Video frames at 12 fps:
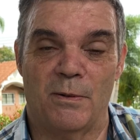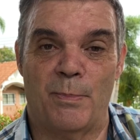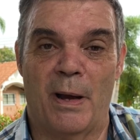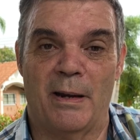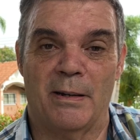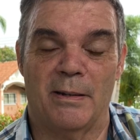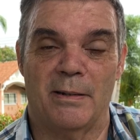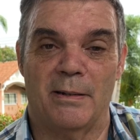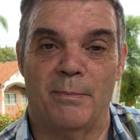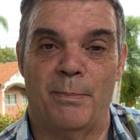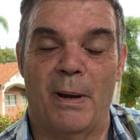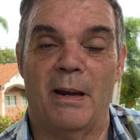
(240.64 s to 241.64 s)
was
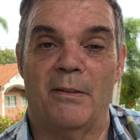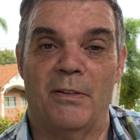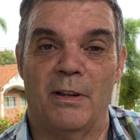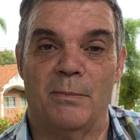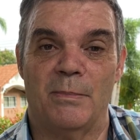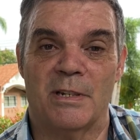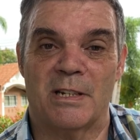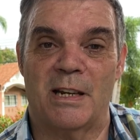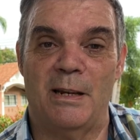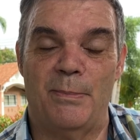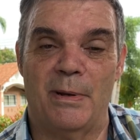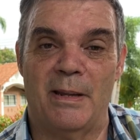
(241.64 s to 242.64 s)
better for them to
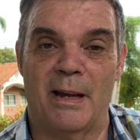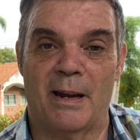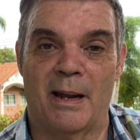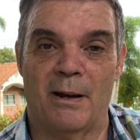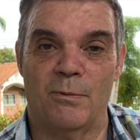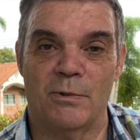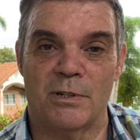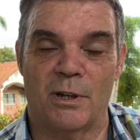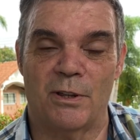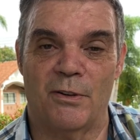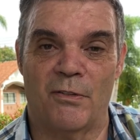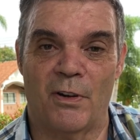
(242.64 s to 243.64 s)
sleep in that house
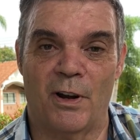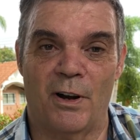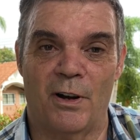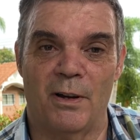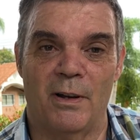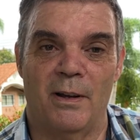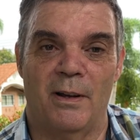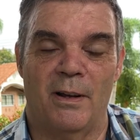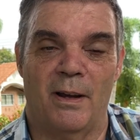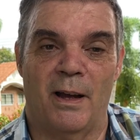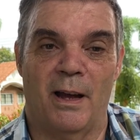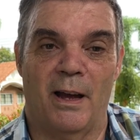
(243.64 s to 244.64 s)
on the floor,
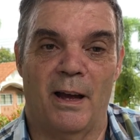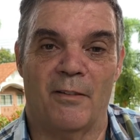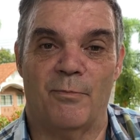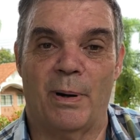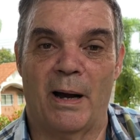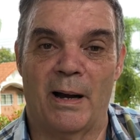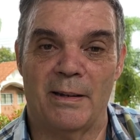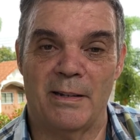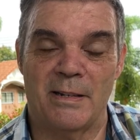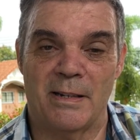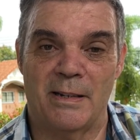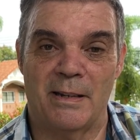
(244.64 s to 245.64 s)
have
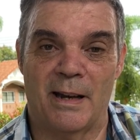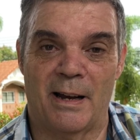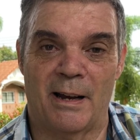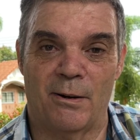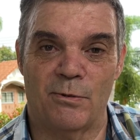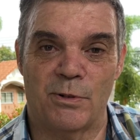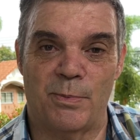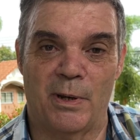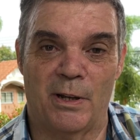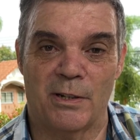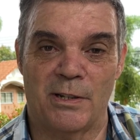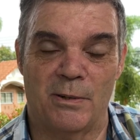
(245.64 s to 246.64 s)
parties in that house,
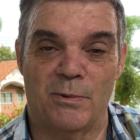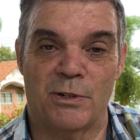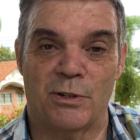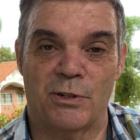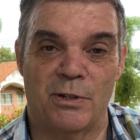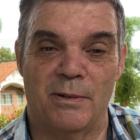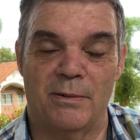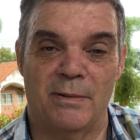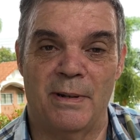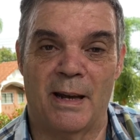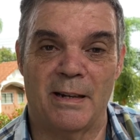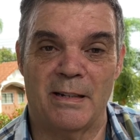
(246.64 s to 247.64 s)
because it was such
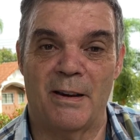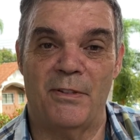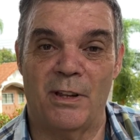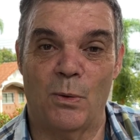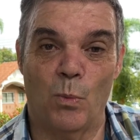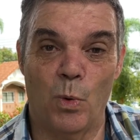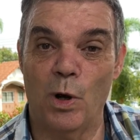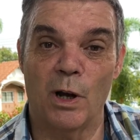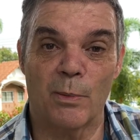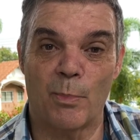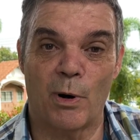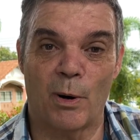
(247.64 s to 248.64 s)
nice, everything
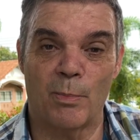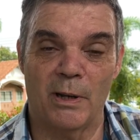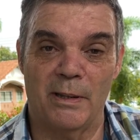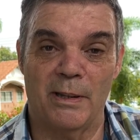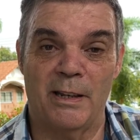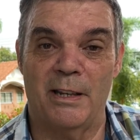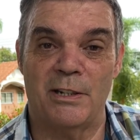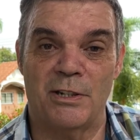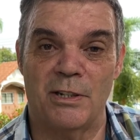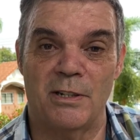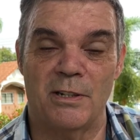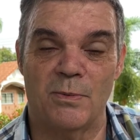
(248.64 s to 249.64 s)
worked properly, the
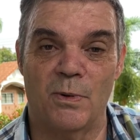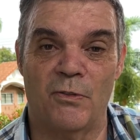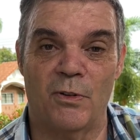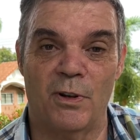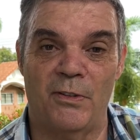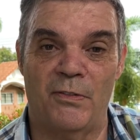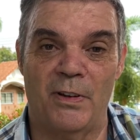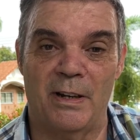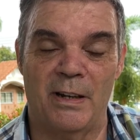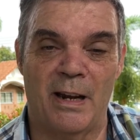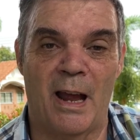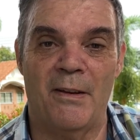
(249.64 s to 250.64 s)
kitchens were fully
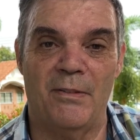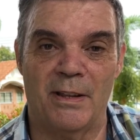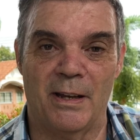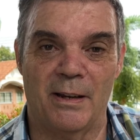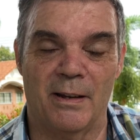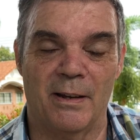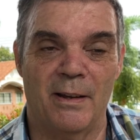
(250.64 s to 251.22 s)
fitted, everything.